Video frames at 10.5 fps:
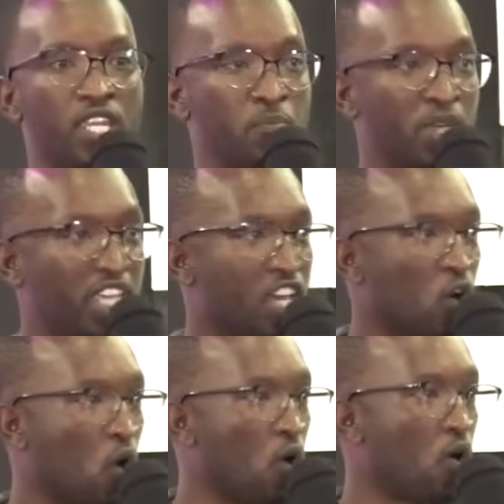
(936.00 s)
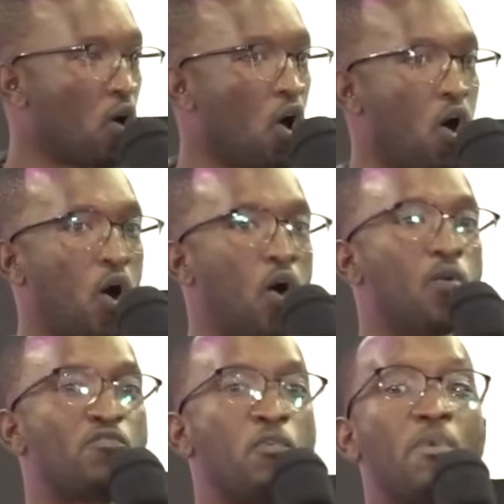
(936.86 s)
rimbwiye ngo
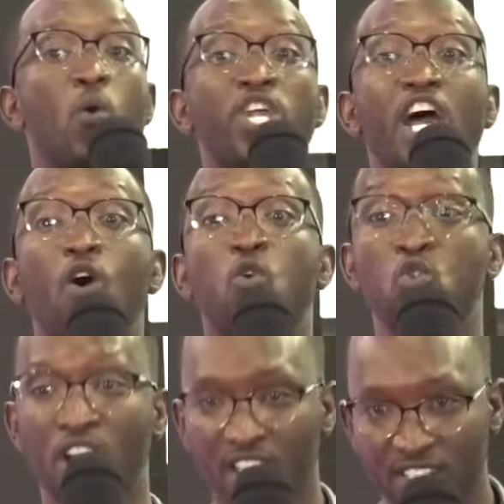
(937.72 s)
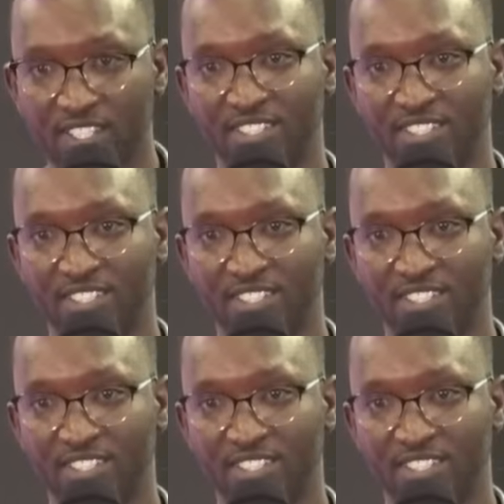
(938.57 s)
fuma wiyahura